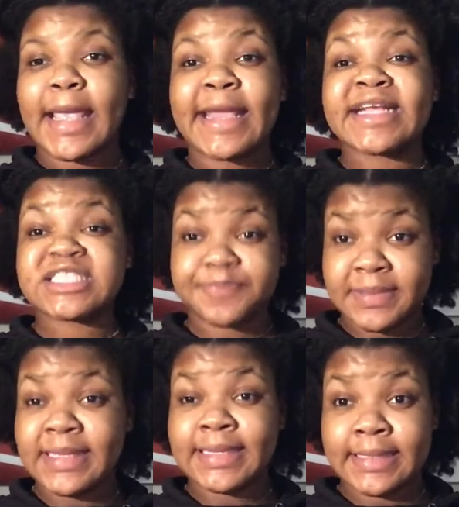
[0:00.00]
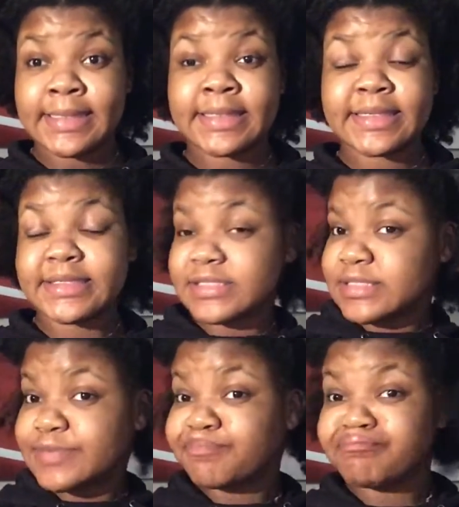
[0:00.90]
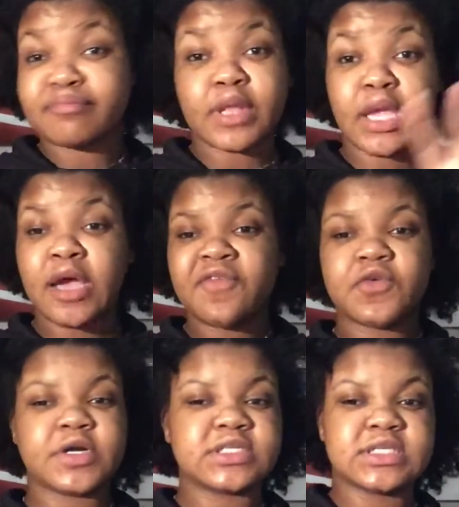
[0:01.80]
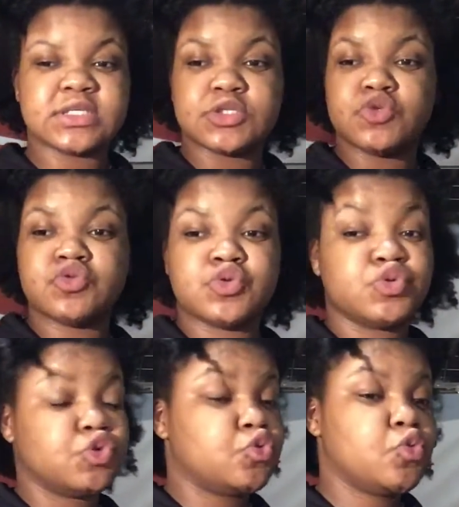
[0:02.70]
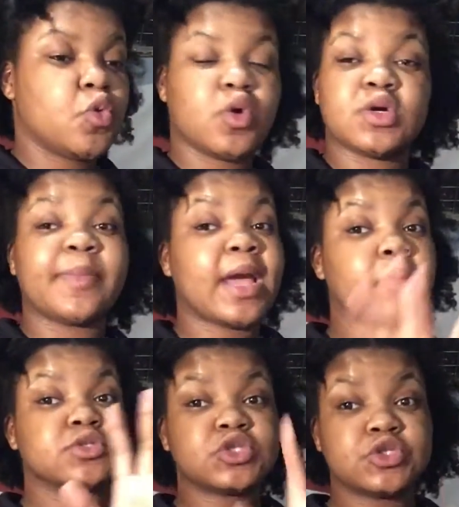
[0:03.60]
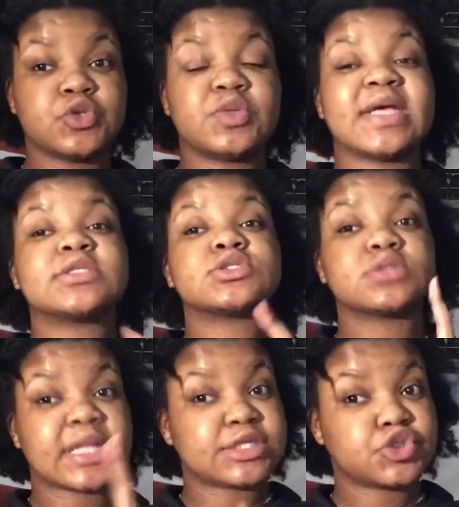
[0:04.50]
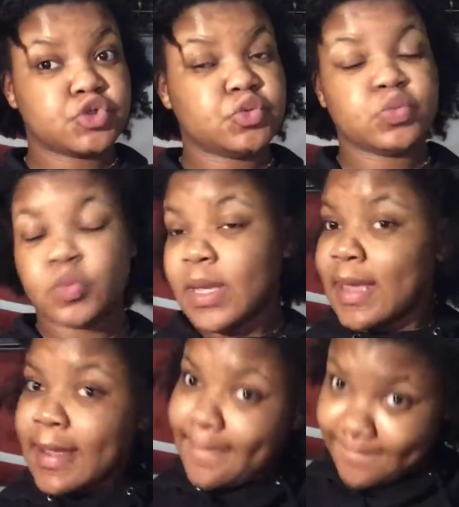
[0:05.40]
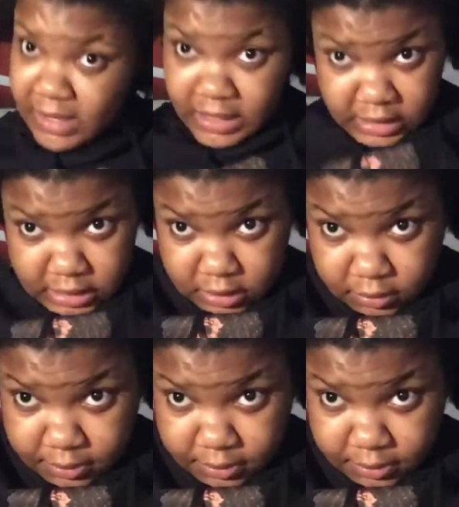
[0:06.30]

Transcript: and split ends, go for it, sis. You do you, all the power to you. That's you. Me,